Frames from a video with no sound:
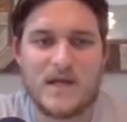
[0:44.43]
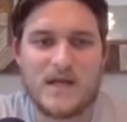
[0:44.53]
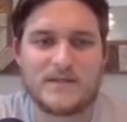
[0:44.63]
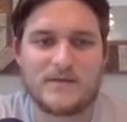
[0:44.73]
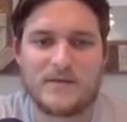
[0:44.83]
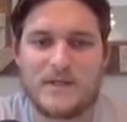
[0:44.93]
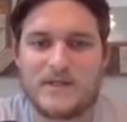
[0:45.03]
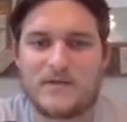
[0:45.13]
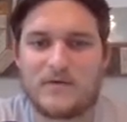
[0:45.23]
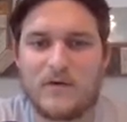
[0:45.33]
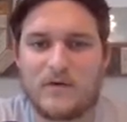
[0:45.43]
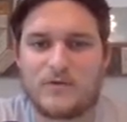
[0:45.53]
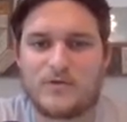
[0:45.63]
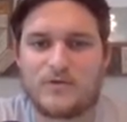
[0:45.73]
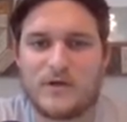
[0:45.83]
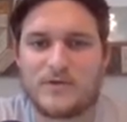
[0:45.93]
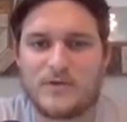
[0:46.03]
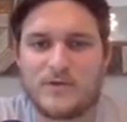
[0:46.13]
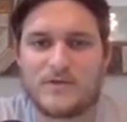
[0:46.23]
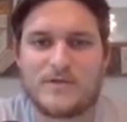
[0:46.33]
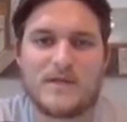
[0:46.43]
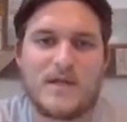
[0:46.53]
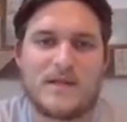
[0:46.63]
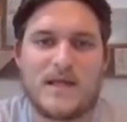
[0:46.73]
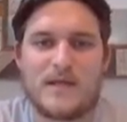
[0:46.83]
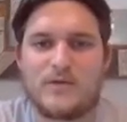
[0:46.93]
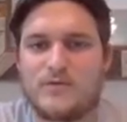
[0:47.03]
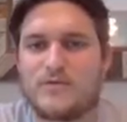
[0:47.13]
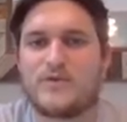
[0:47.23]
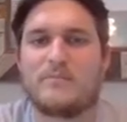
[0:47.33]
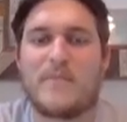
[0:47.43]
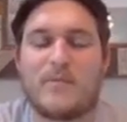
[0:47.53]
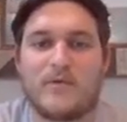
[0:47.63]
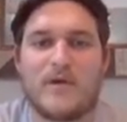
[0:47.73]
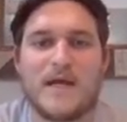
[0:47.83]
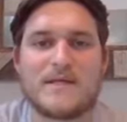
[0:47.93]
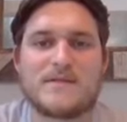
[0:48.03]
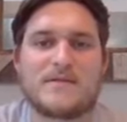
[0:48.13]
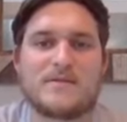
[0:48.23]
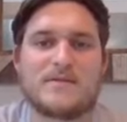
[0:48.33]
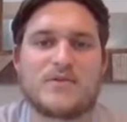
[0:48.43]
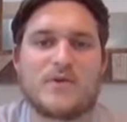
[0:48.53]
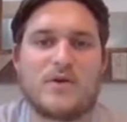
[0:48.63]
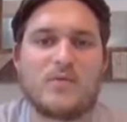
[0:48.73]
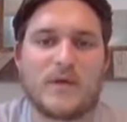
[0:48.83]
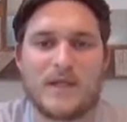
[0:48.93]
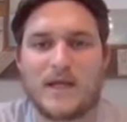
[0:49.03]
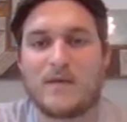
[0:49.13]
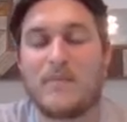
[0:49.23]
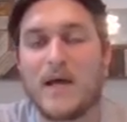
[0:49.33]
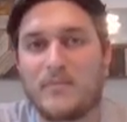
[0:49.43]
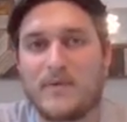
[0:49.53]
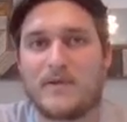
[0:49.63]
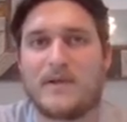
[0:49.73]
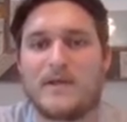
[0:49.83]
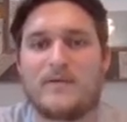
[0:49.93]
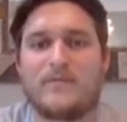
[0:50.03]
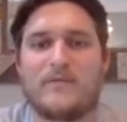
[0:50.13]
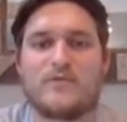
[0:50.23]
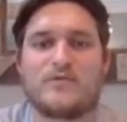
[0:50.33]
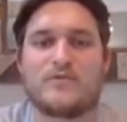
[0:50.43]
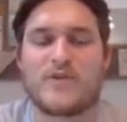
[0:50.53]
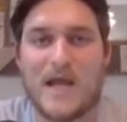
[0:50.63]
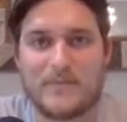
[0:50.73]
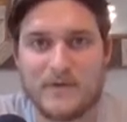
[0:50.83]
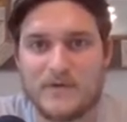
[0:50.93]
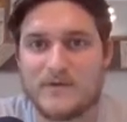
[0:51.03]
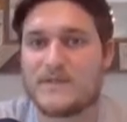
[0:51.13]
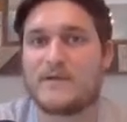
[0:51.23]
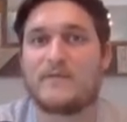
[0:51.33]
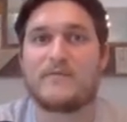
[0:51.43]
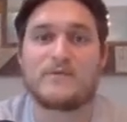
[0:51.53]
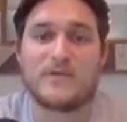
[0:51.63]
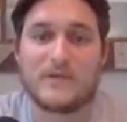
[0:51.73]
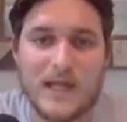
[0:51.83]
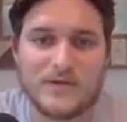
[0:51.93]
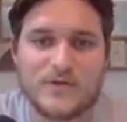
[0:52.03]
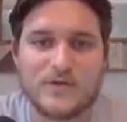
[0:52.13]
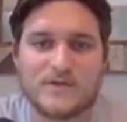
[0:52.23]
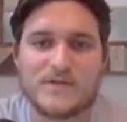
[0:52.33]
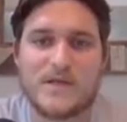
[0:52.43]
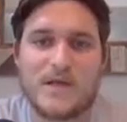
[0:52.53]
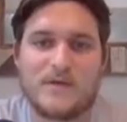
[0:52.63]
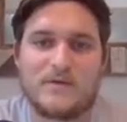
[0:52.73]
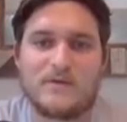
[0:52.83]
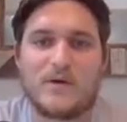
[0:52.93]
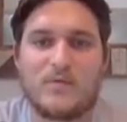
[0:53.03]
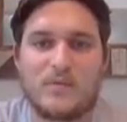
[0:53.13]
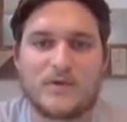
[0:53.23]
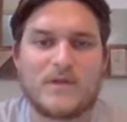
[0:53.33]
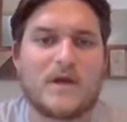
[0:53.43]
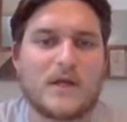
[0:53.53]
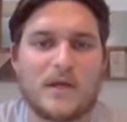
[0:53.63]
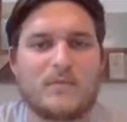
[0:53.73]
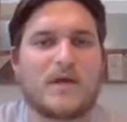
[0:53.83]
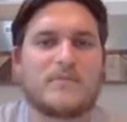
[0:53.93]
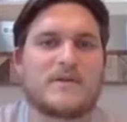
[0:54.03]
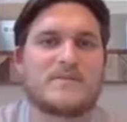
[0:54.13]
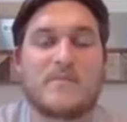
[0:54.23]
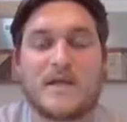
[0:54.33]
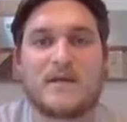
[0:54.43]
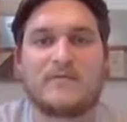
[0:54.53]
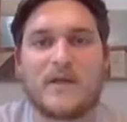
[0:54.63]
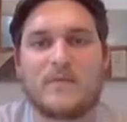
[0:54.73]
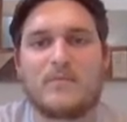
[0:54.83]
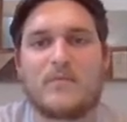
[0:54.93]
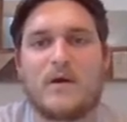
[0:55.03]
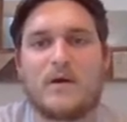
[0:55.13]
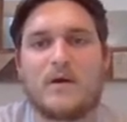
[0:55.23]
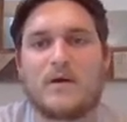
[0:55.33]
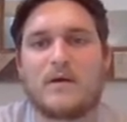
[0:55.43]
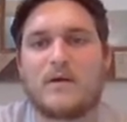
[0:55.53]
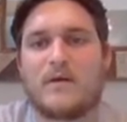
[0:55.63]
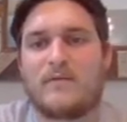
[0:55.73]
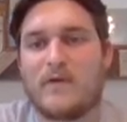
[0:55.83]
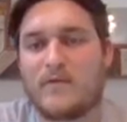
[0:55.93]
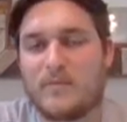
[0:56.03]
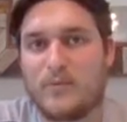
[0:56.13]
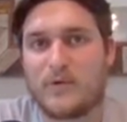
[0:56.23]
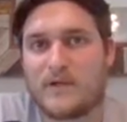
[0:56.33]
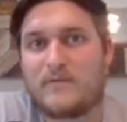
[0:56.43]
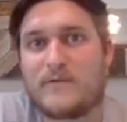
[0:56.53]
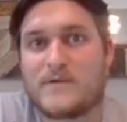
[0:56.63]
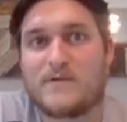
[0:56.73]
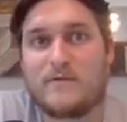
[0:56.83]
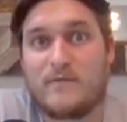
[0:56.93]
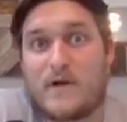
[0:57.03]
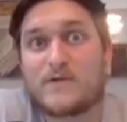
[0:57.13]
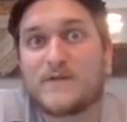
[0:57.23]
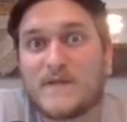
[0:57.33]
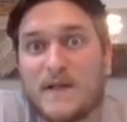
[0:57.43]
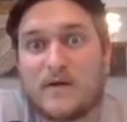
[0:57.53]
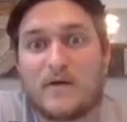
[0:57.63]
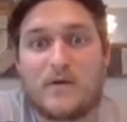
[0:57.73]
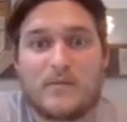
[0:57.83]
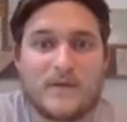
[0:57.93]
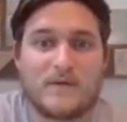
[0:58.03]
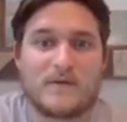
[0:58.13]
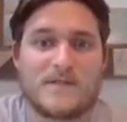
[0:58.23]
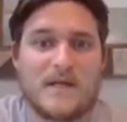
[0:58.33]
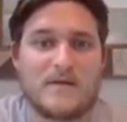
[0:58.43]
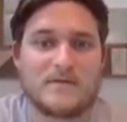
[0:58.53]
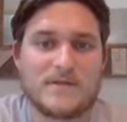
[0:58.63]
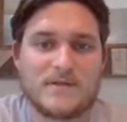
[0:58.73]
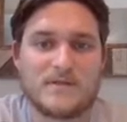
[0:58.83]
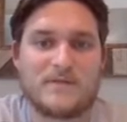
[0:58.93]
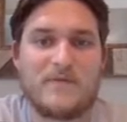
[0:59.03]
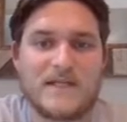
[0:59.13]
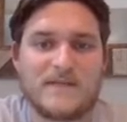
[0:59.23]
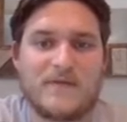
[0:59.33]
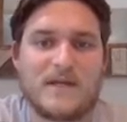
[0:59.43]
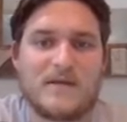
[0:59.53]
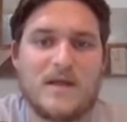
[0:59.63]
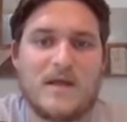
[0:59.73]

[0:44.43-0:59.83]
So these are all structures that you should memorize. So when they come up in future chapters and in future lectures, you know what we're talking about, because many of them are very important for certain functions that occur within our cells, such as phosphate,